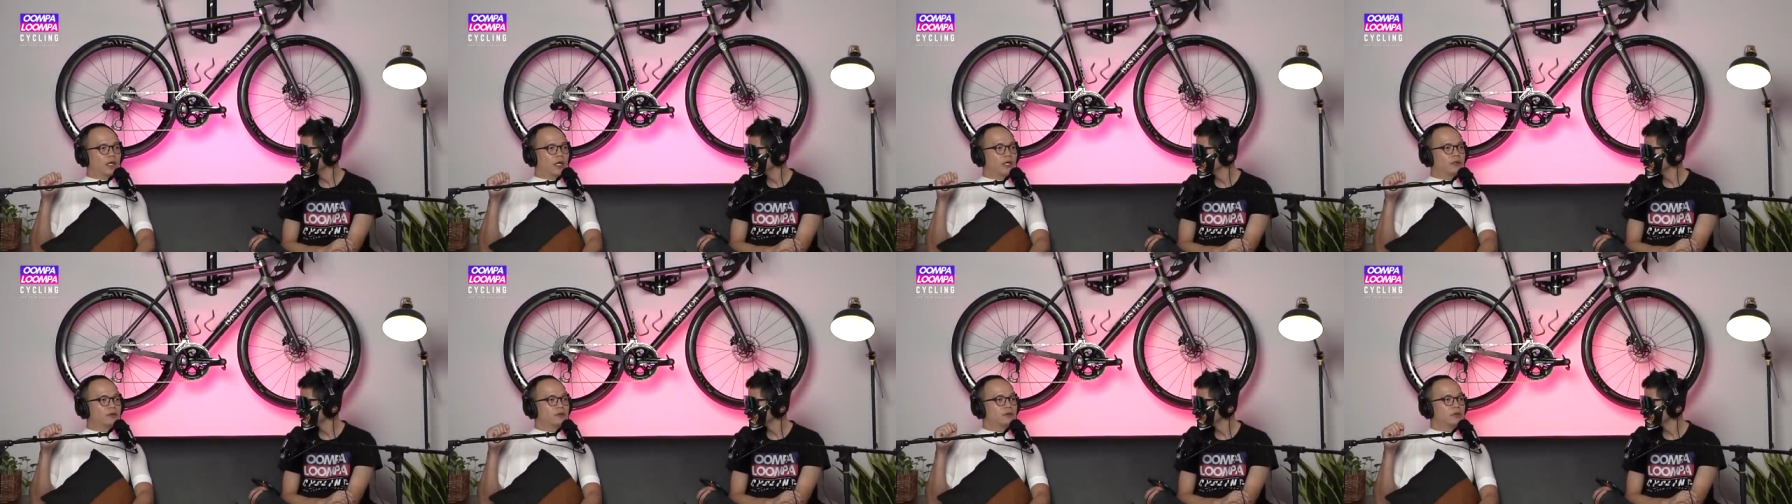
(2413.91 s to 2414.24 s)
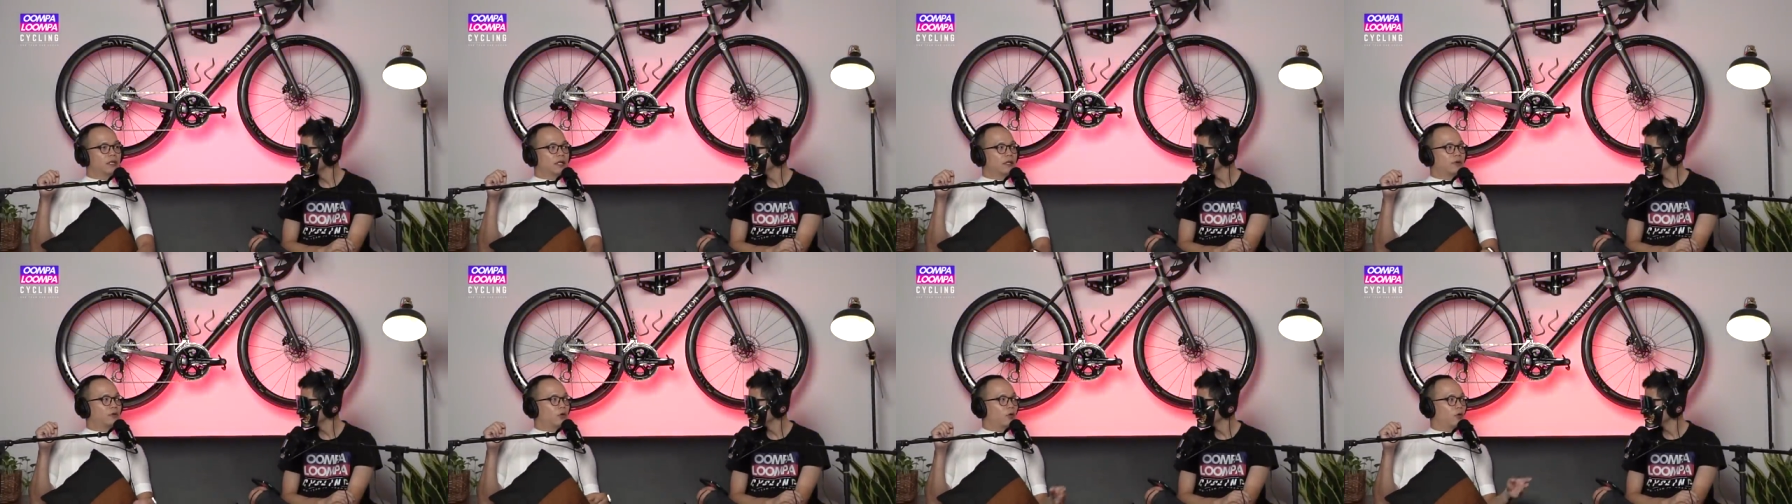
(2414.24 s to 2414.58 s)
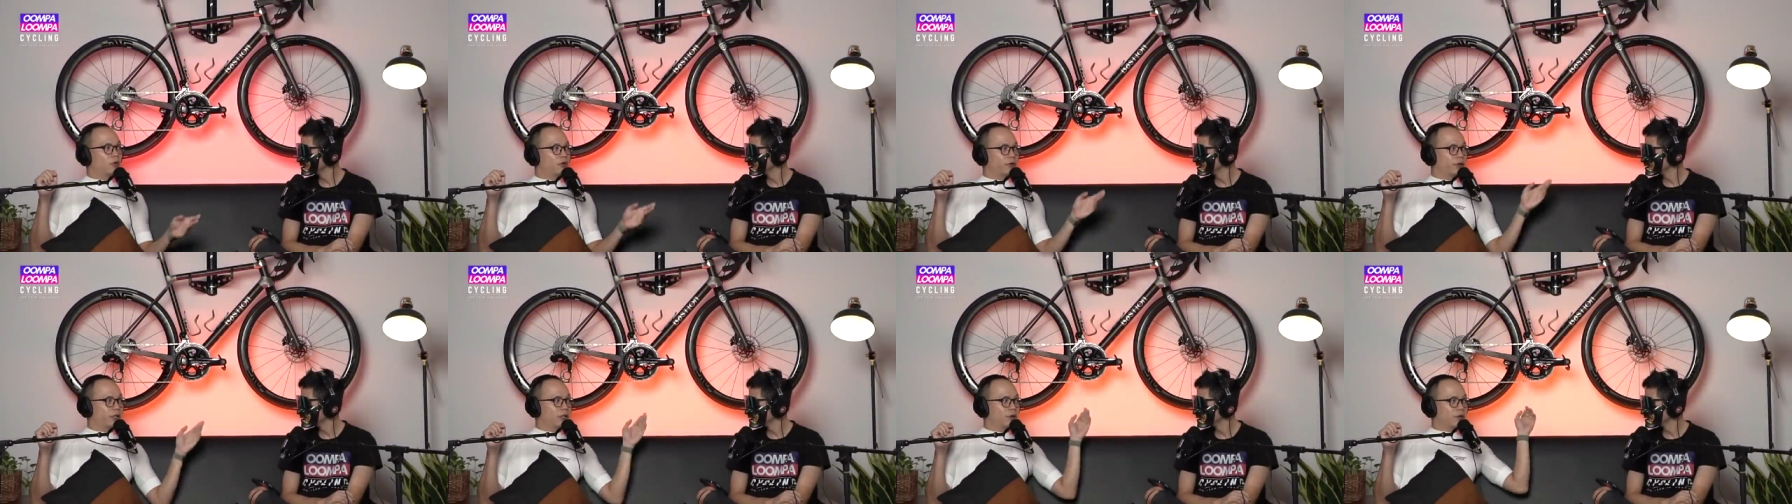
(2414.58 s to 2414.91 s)
until now old
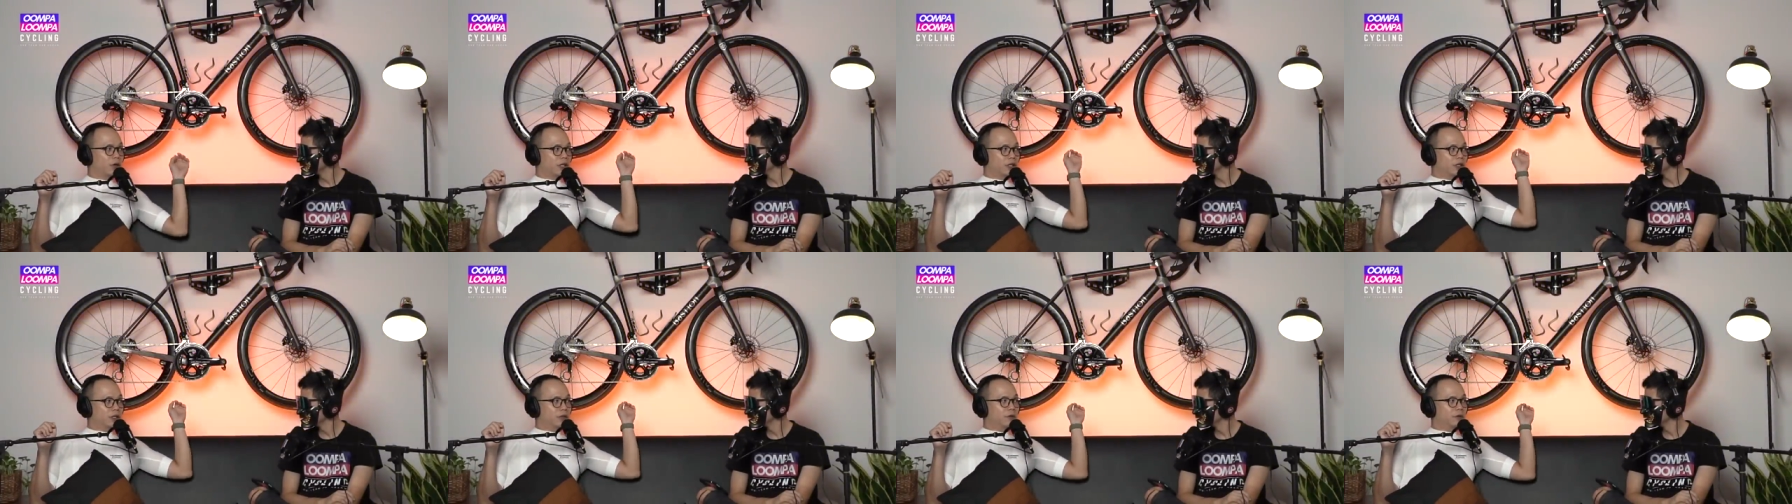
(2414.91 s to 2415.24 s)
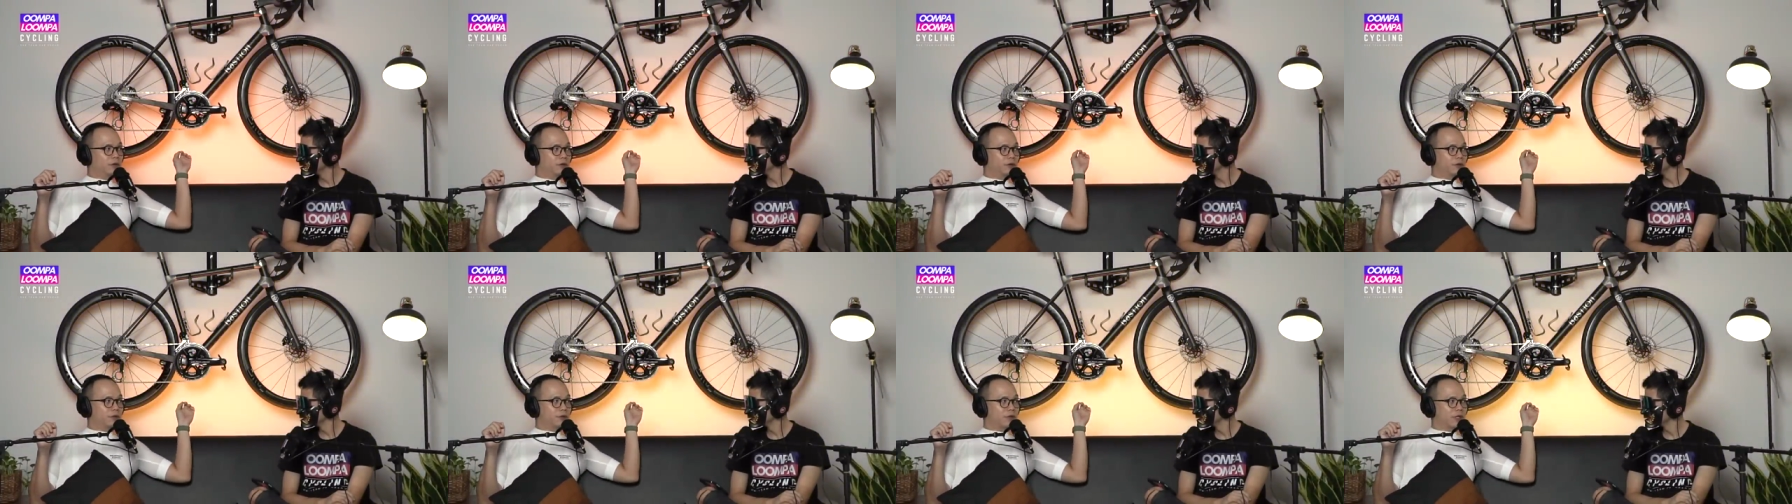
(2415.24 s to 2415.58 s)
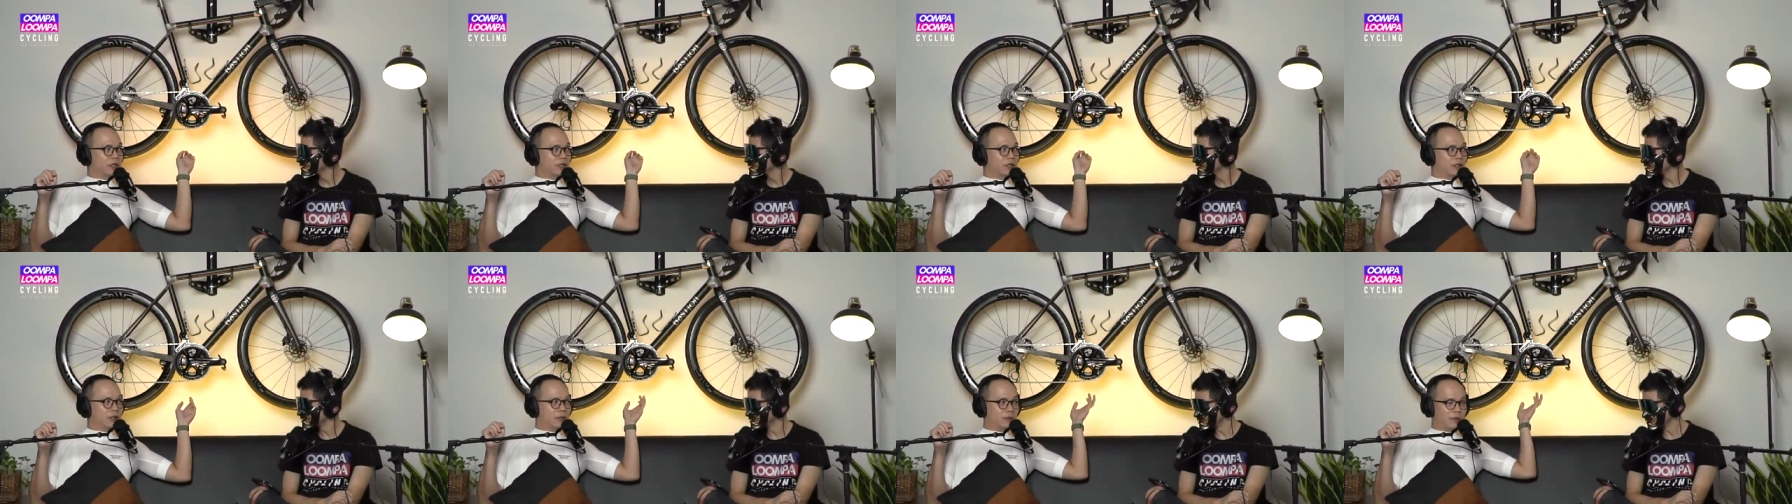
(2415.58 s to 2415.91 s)
oh, already, one year old group
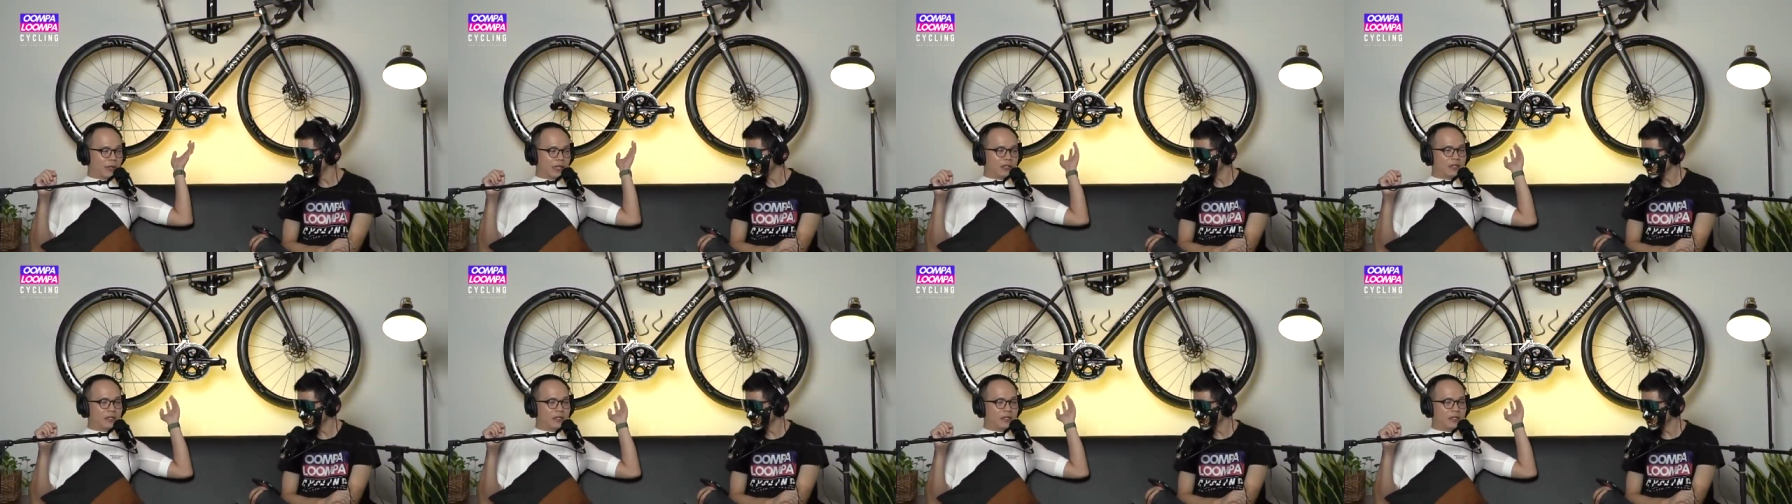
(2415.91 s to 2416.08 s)
set. Then mm. the hmm.